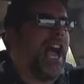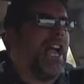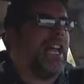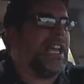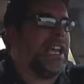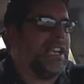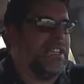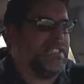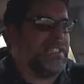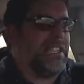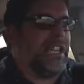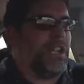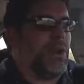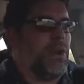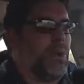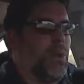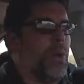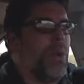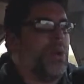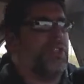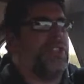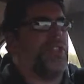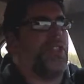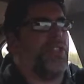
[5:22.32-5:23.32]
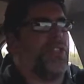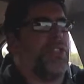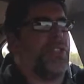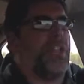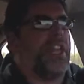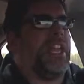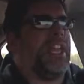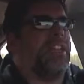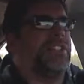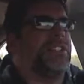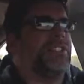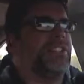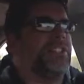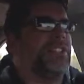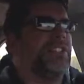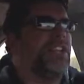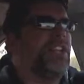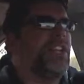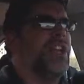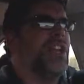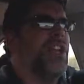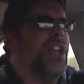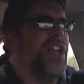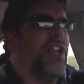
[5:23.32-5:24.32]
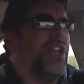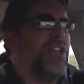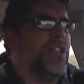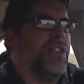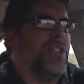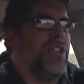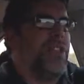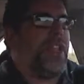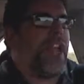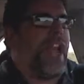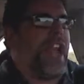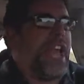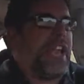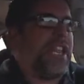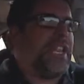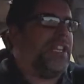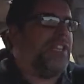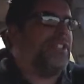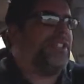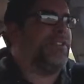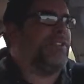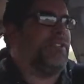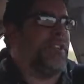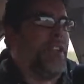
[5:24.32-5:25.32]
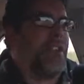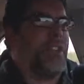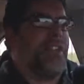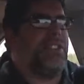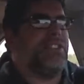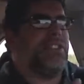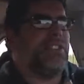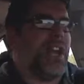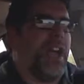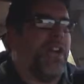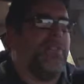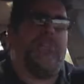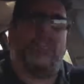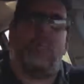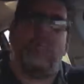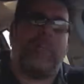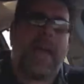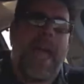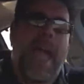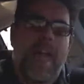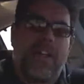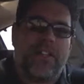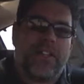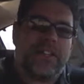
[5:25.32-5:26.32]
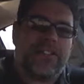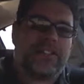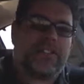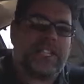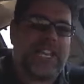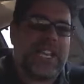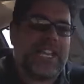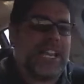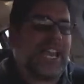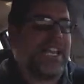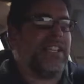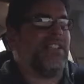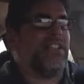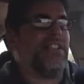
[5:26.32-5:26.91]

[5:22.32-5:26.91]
I got to tell you, one of the things that is very tough to balance in a